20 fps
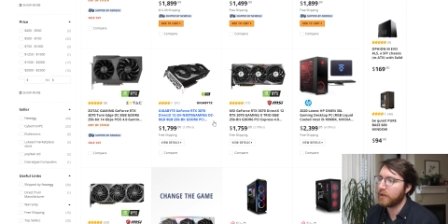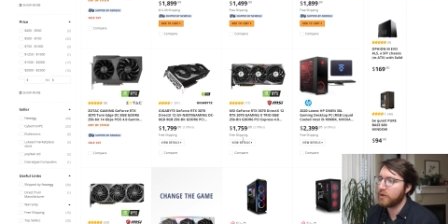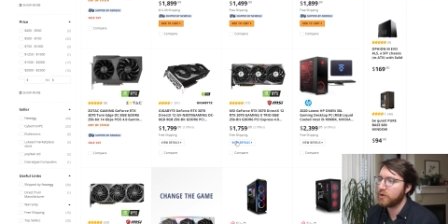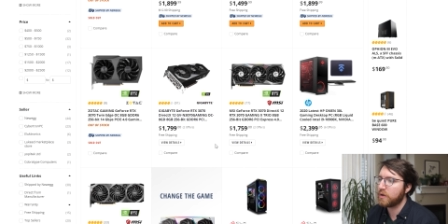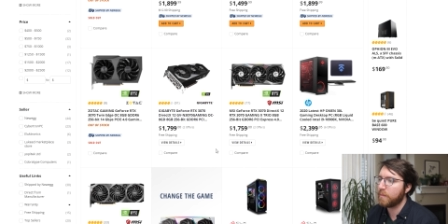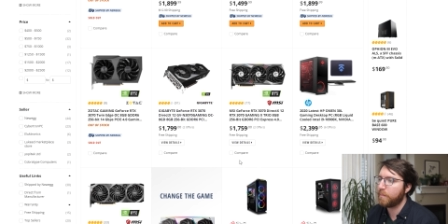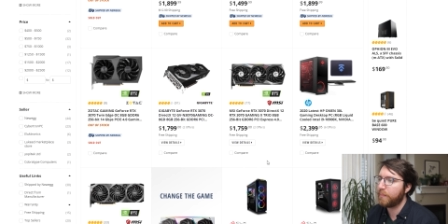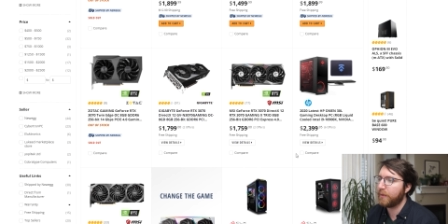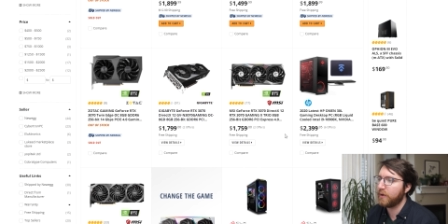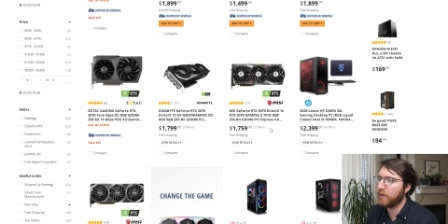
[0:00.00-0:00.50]
you
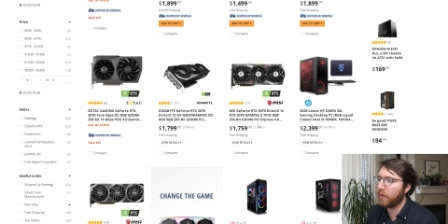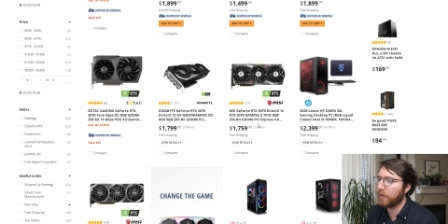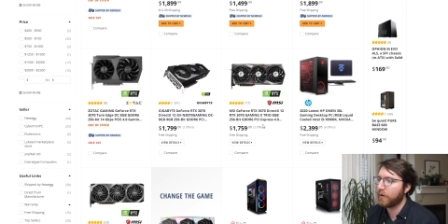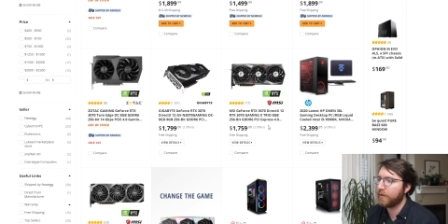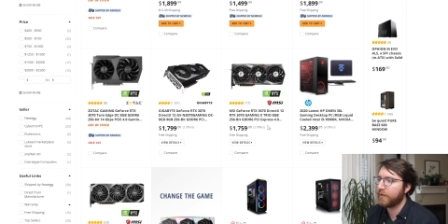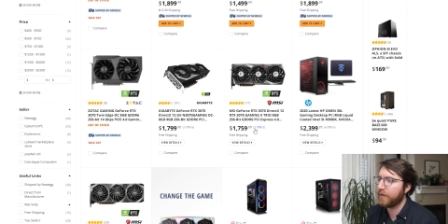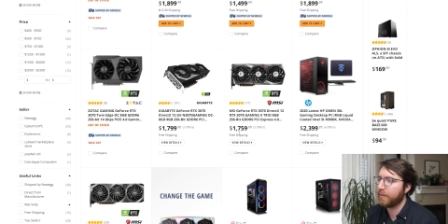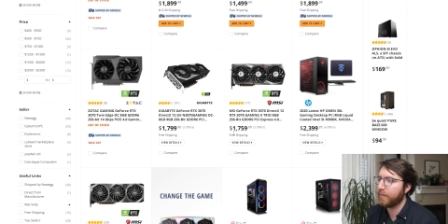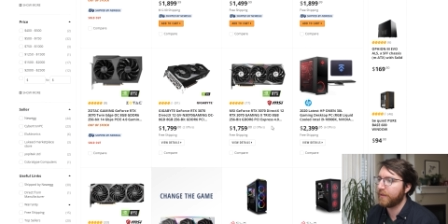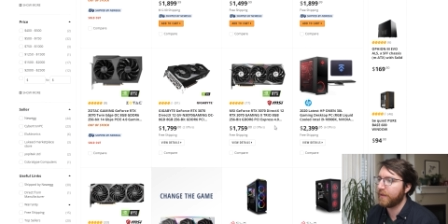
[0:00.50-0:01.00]
can
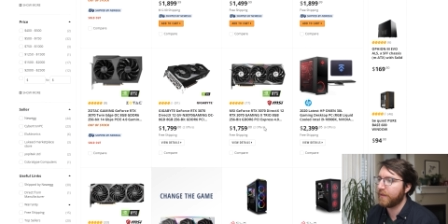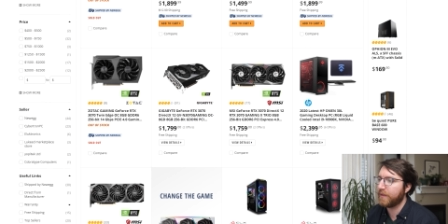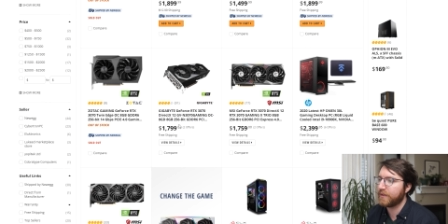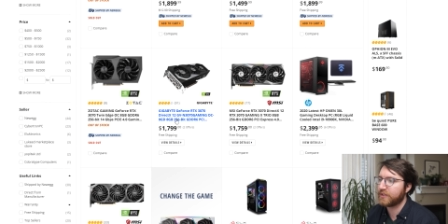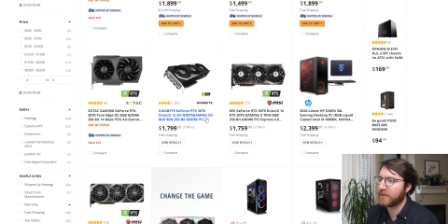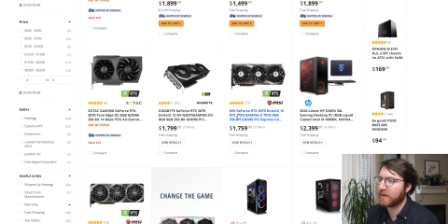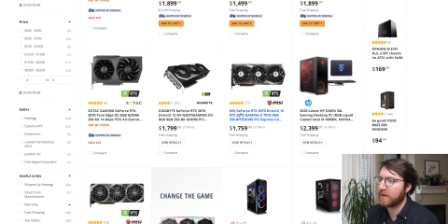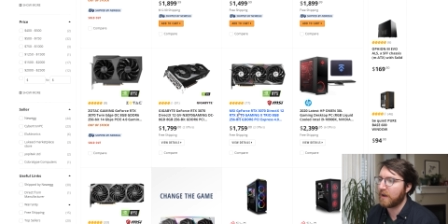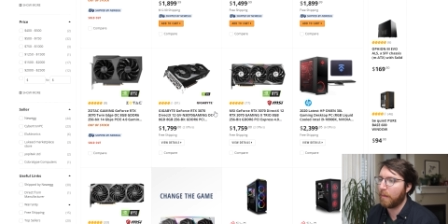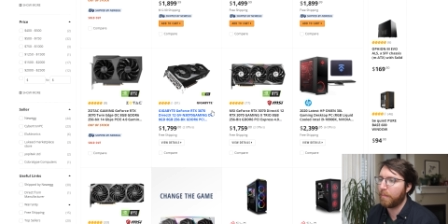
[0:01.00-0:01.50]
pre-order them and then
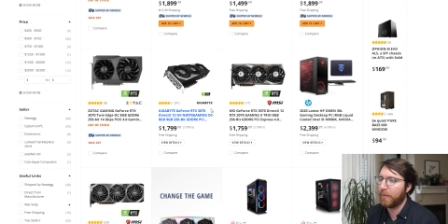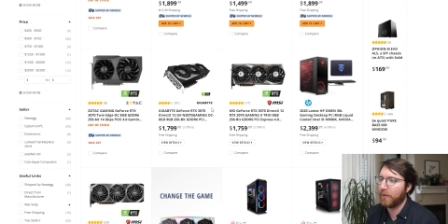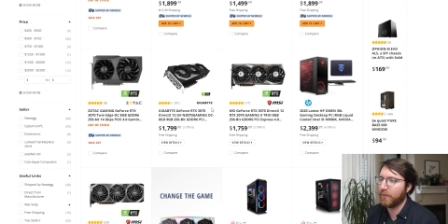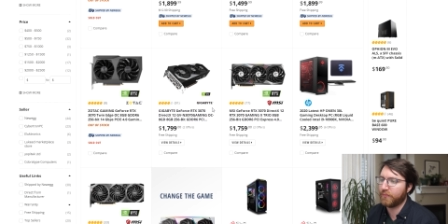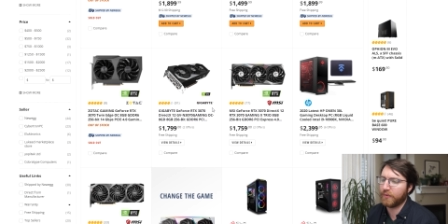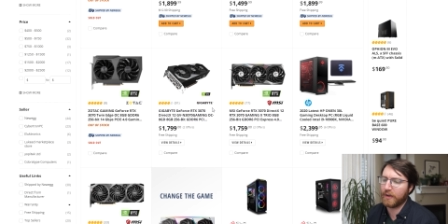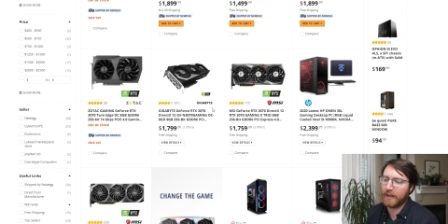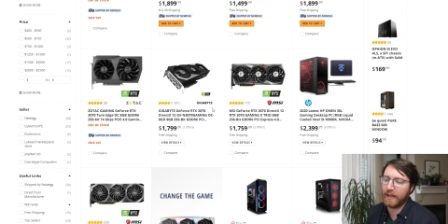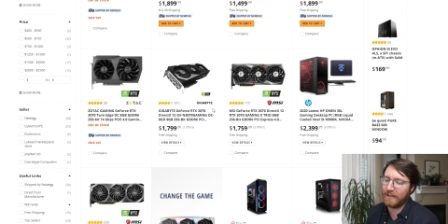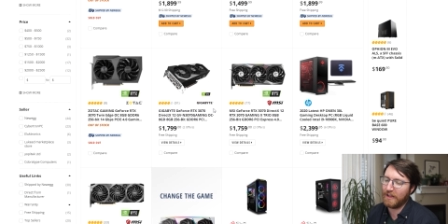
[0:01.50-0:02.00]
there's a couple
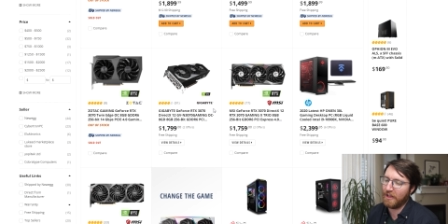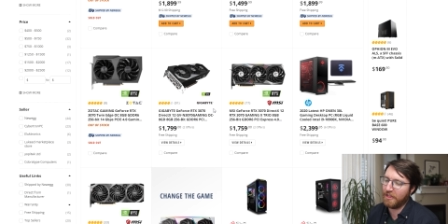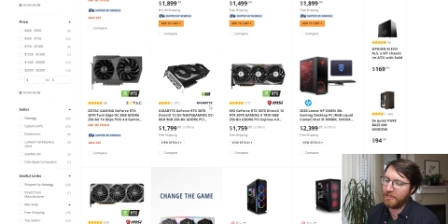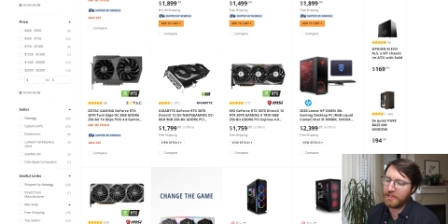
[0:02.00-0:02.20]
for like a